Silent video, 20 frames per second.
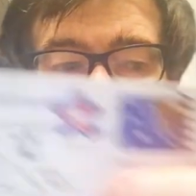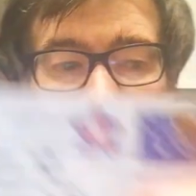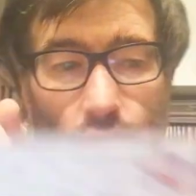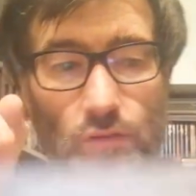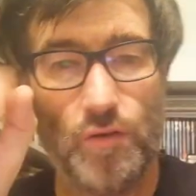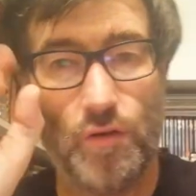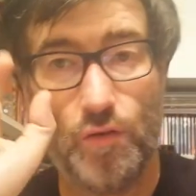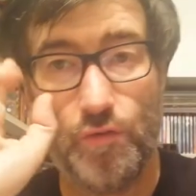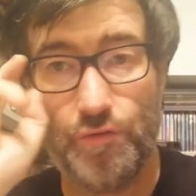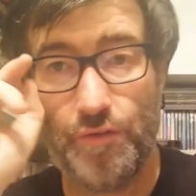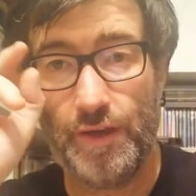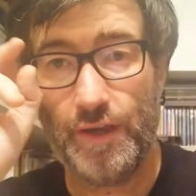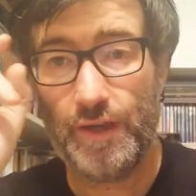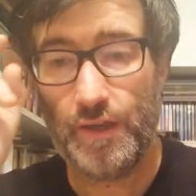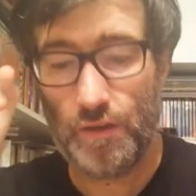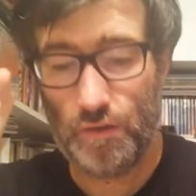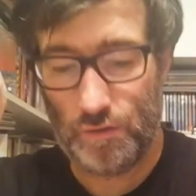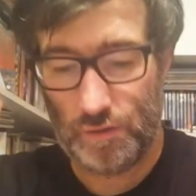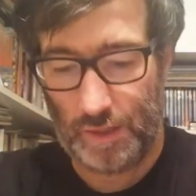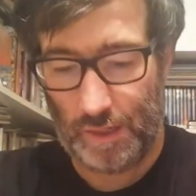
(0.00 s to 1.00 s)
So
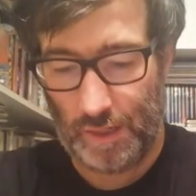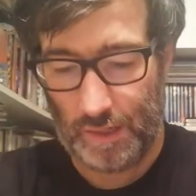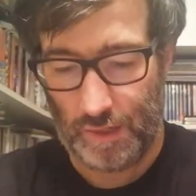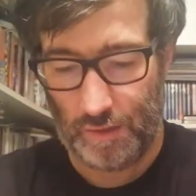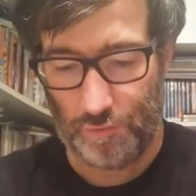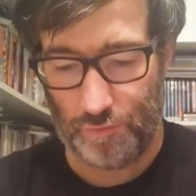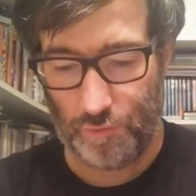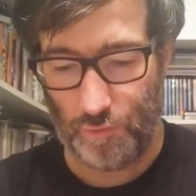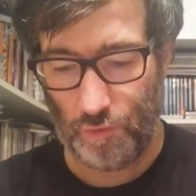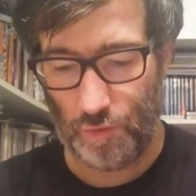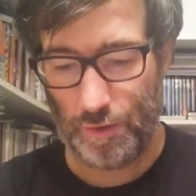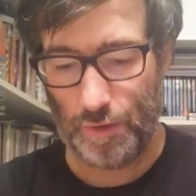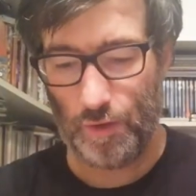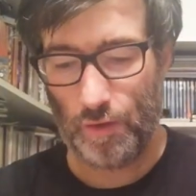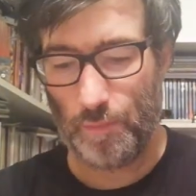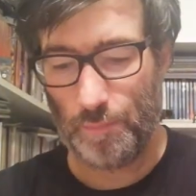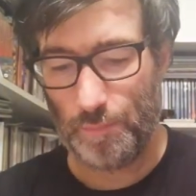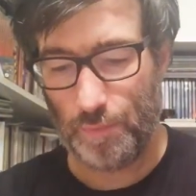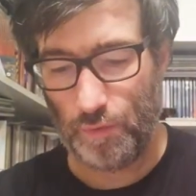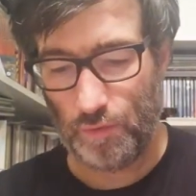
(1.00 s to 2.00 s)
thank you, Danny, for
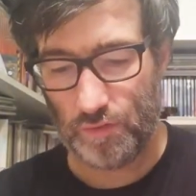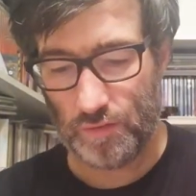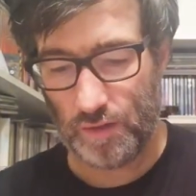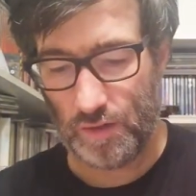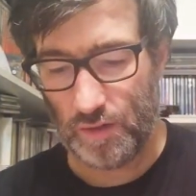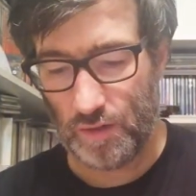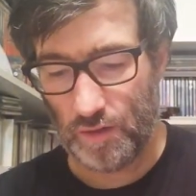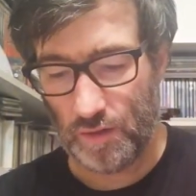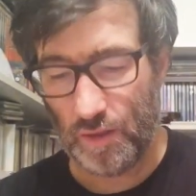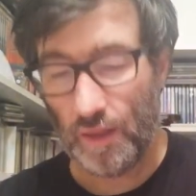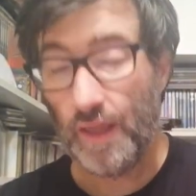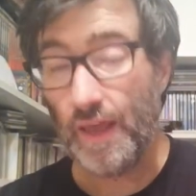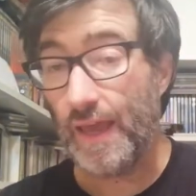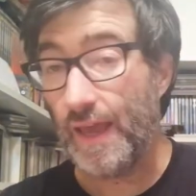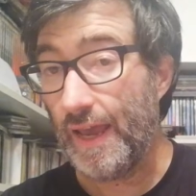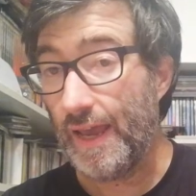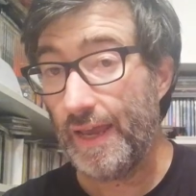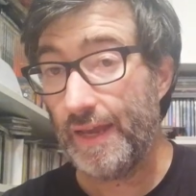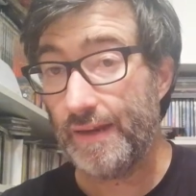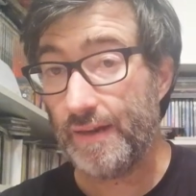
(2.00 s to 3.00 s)
your postcard.
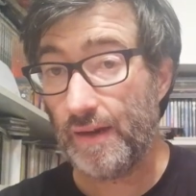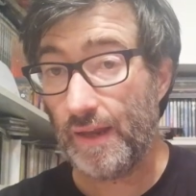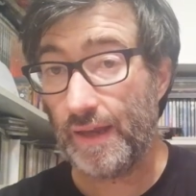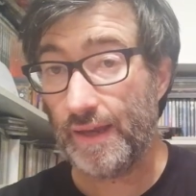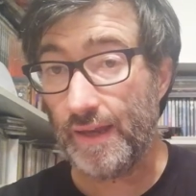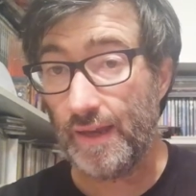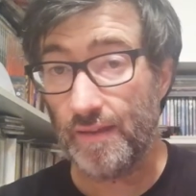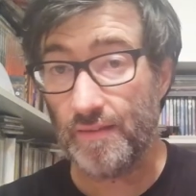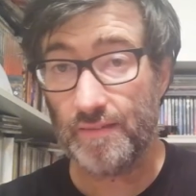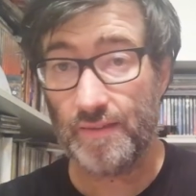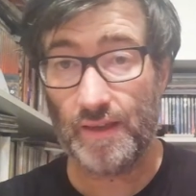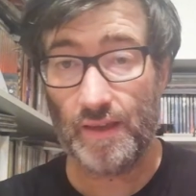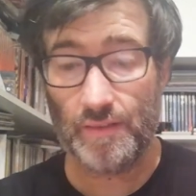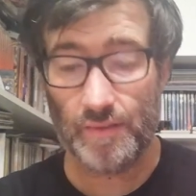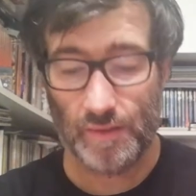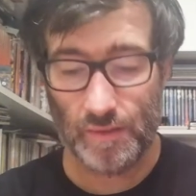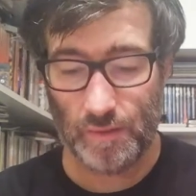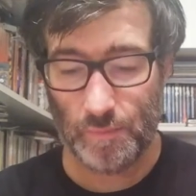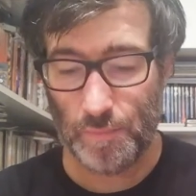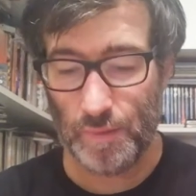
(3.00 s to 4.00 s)
And like I said
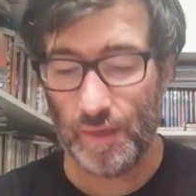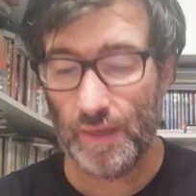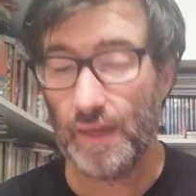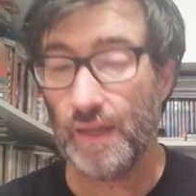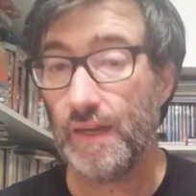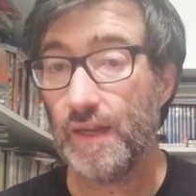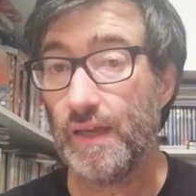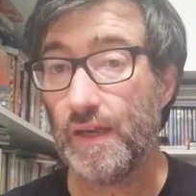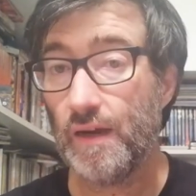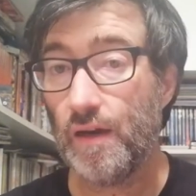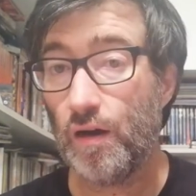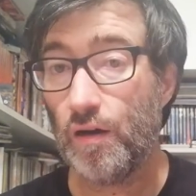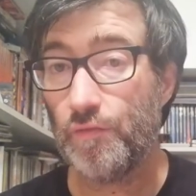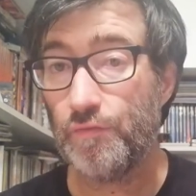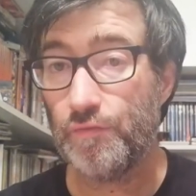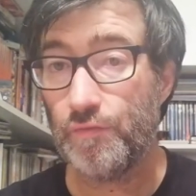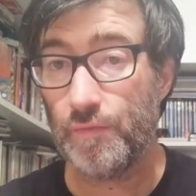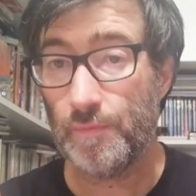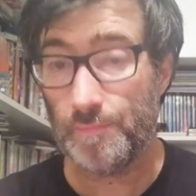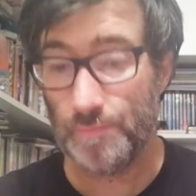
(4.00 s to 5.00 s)
in the beginning
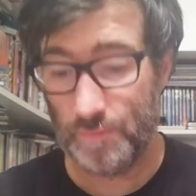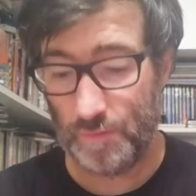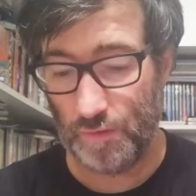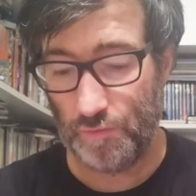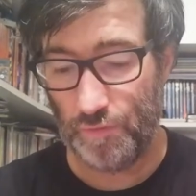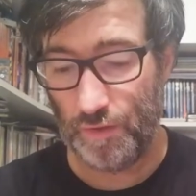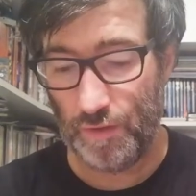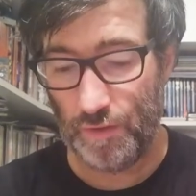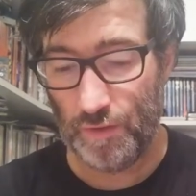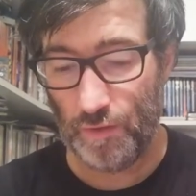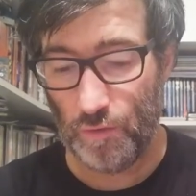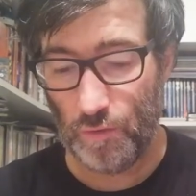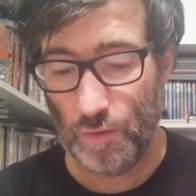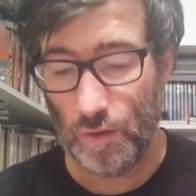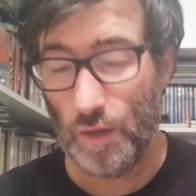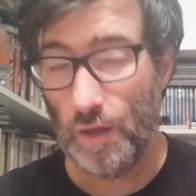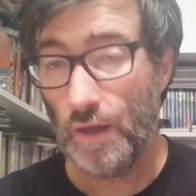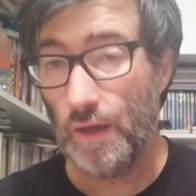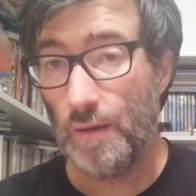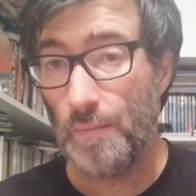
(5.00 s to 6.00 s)
of the video,
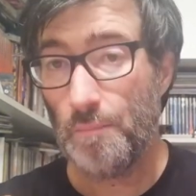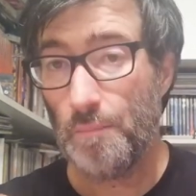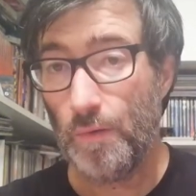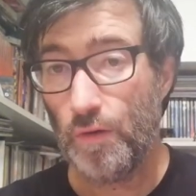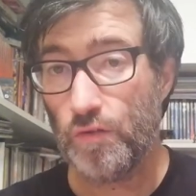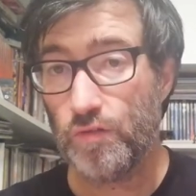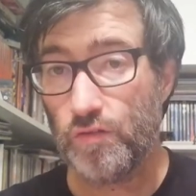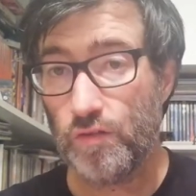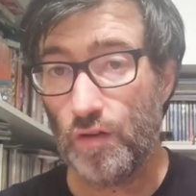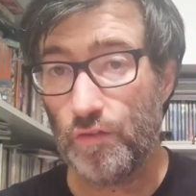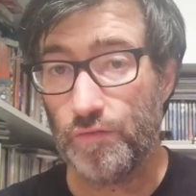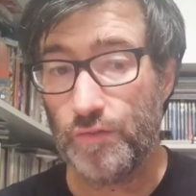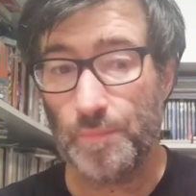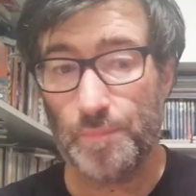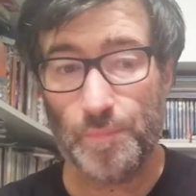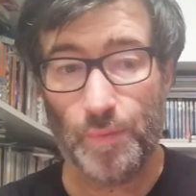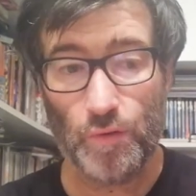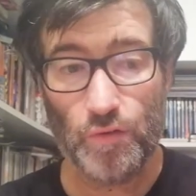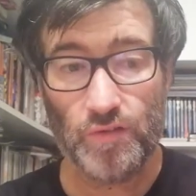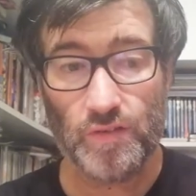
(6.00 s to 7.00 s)
most of the
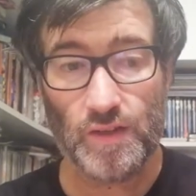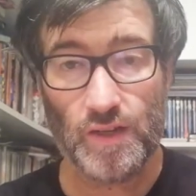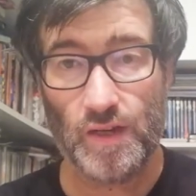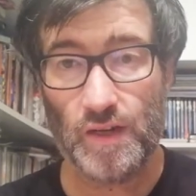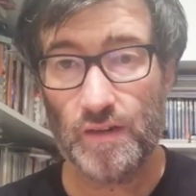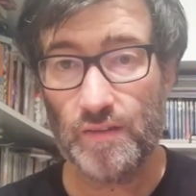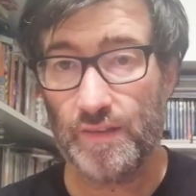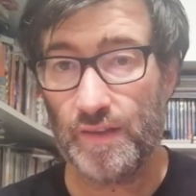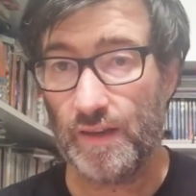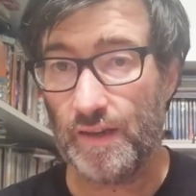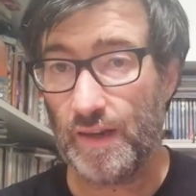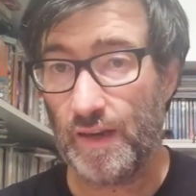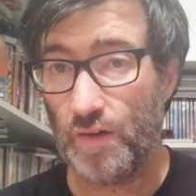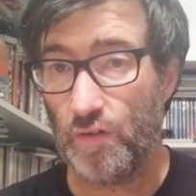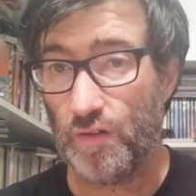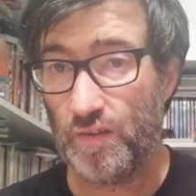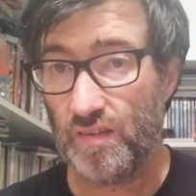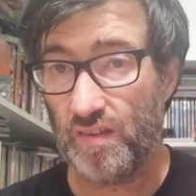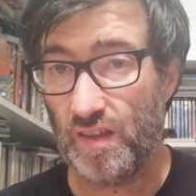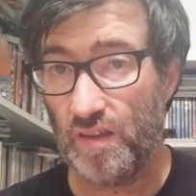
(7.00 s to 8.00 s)
postcards that I
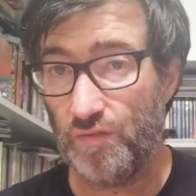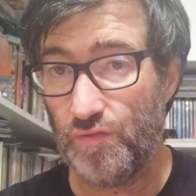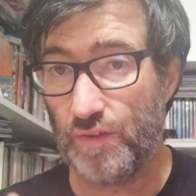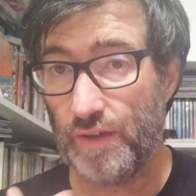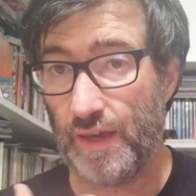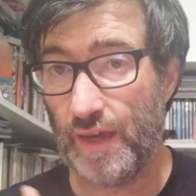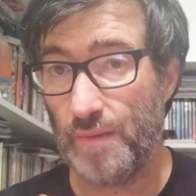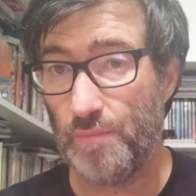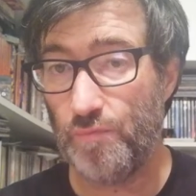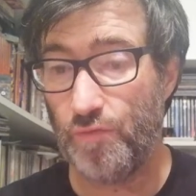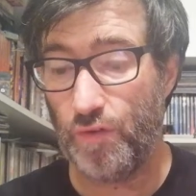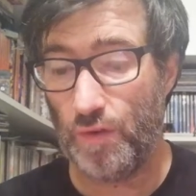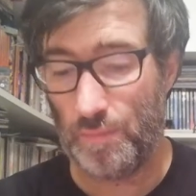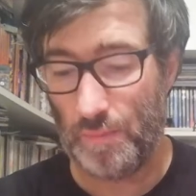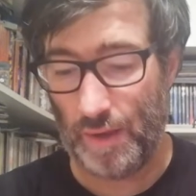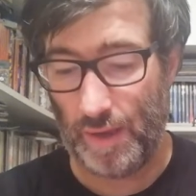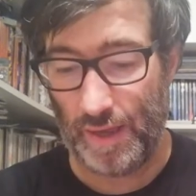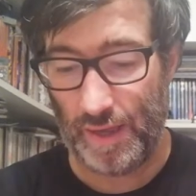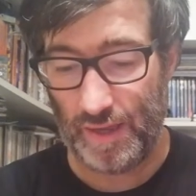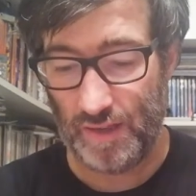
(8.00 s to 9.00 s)
received came
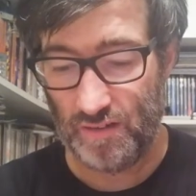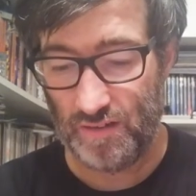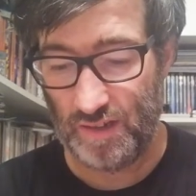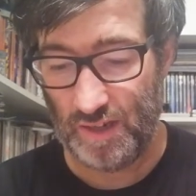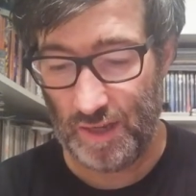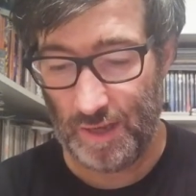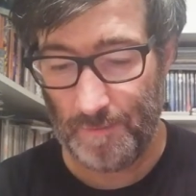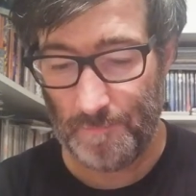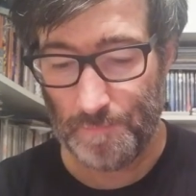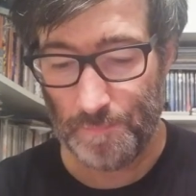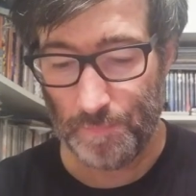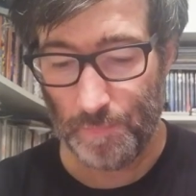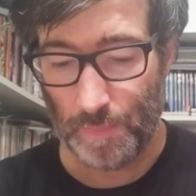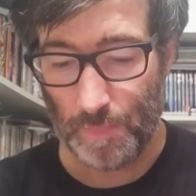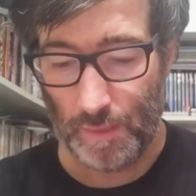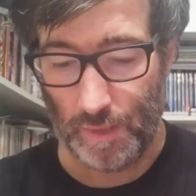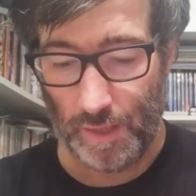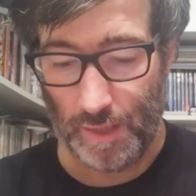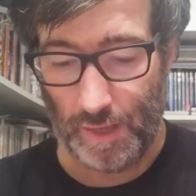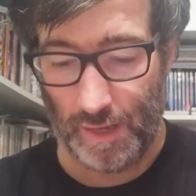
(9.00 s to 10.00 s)
from Asia.
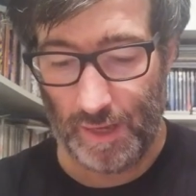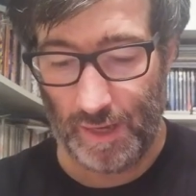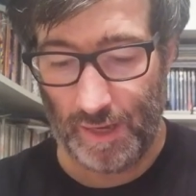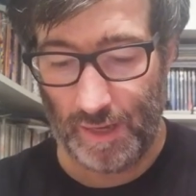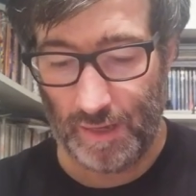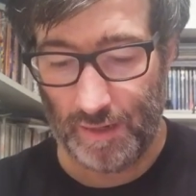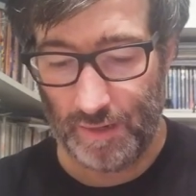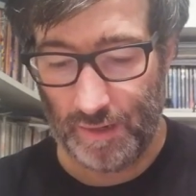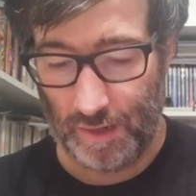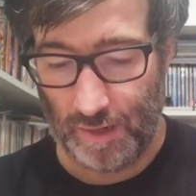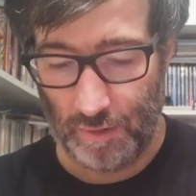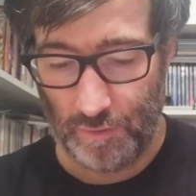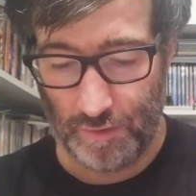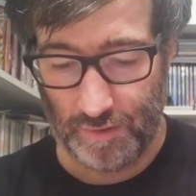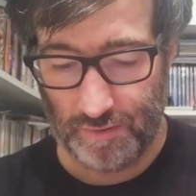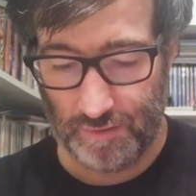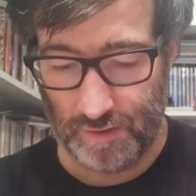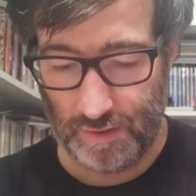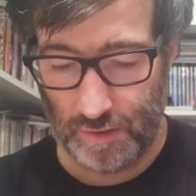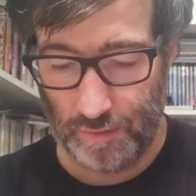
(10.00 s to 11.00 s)
And I
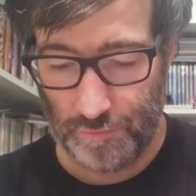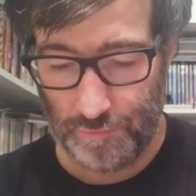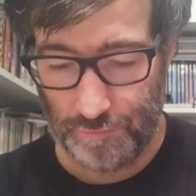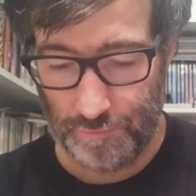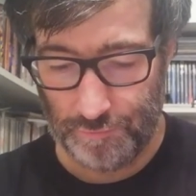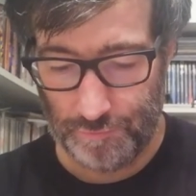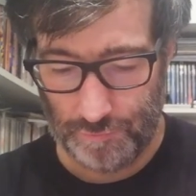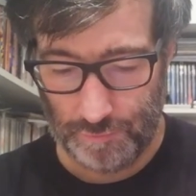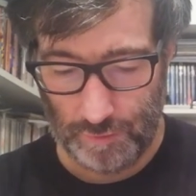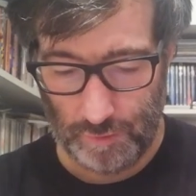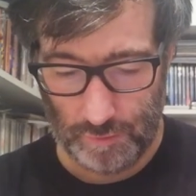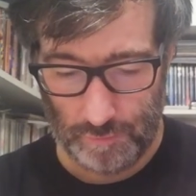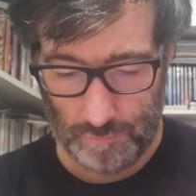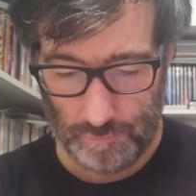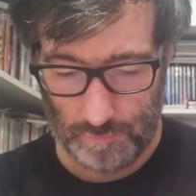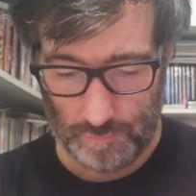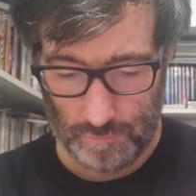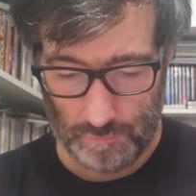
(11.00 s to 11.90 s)
received the